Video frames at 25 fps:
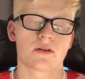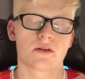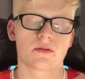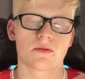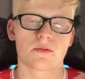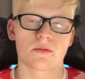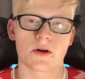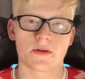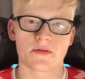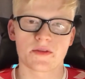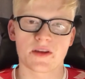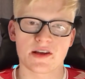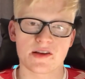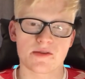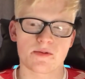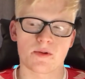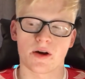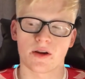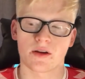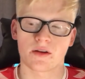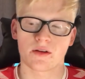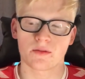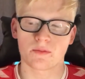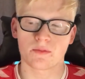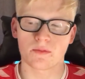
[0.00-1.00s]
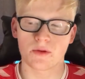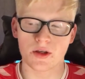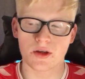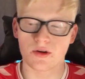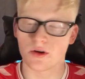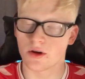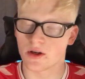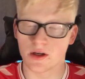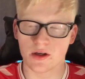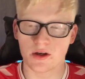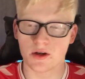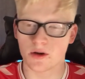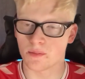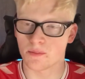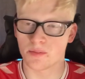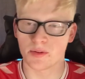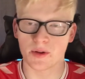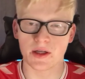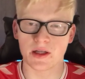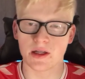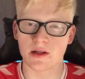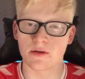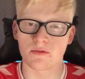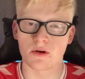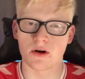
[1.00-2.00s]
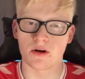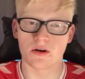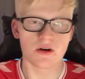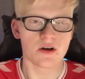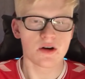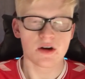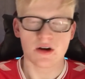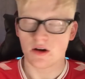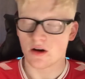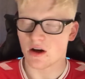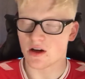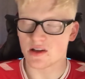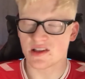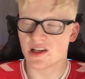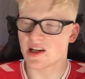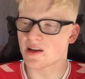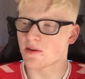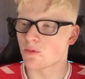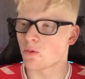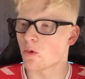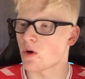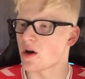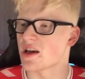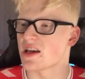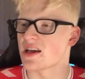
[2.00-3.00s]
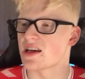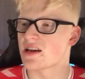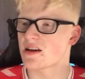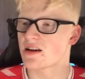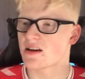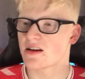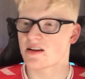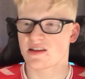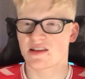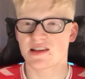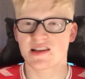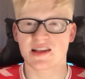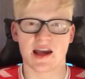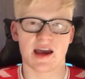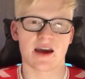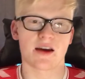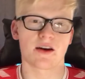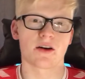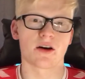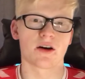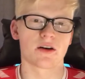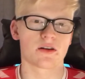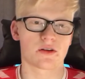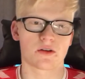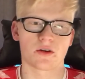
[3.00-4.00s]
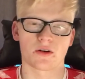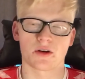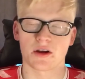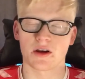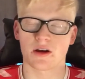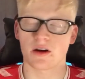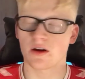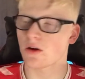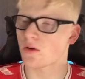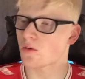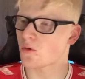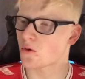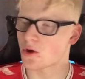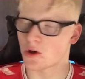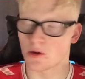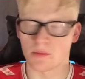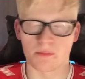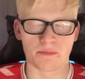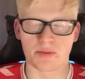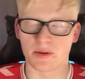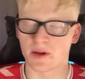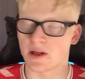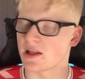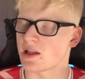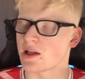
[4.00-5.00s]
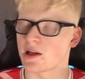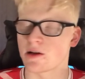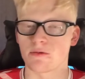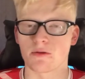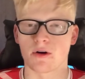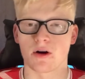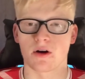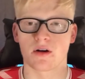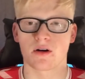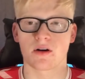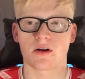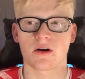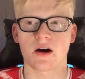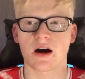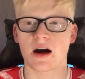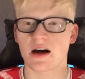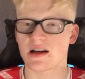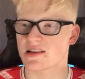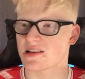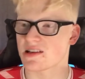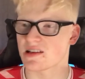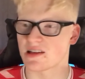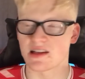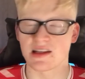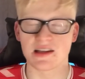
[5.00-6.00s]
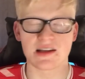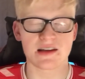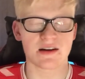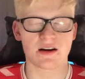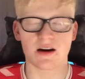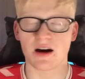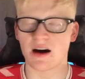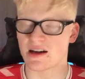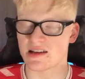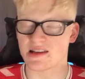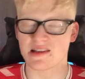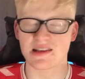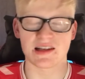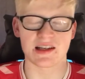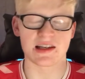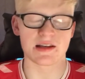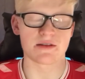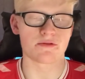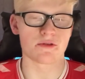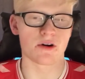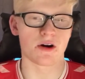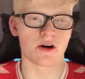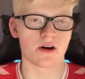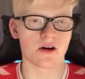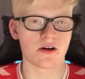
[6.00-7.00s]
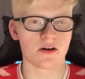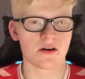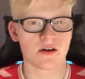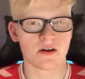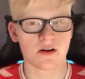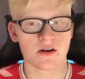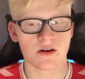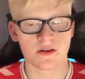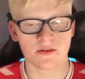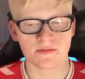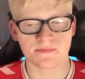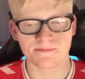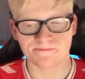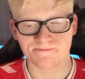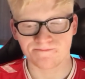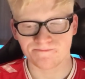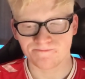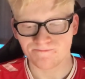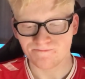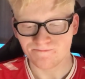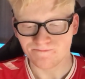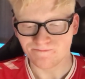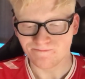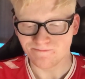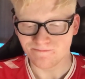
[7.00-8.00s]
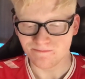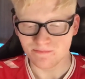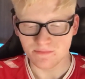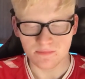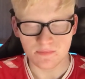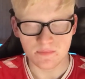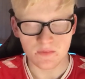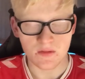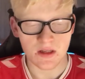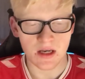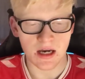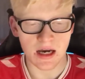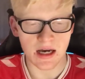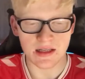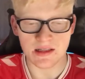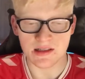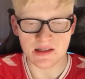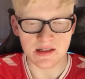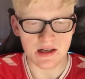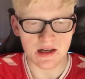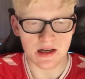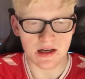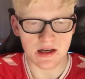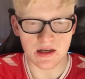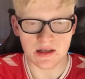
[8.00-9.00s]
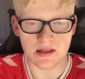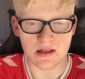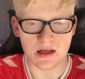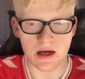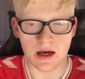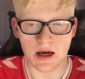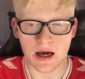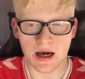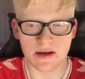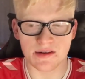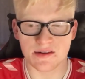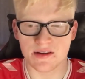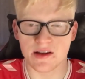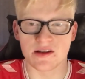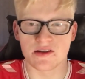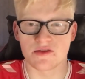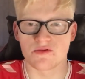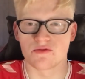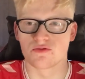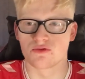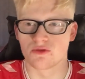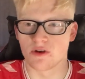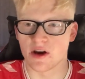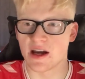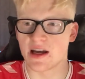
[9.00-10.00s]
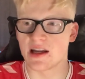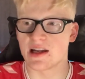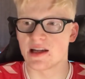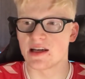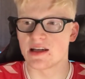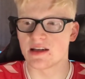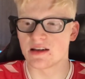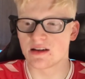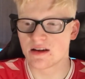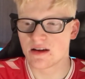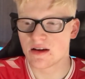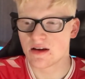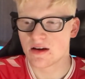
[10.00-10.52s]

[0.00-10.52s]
with this one. We got it completely wrong. I say we, Sangard got it completely wrong. Utterly, utterly wrong. And Adkins really,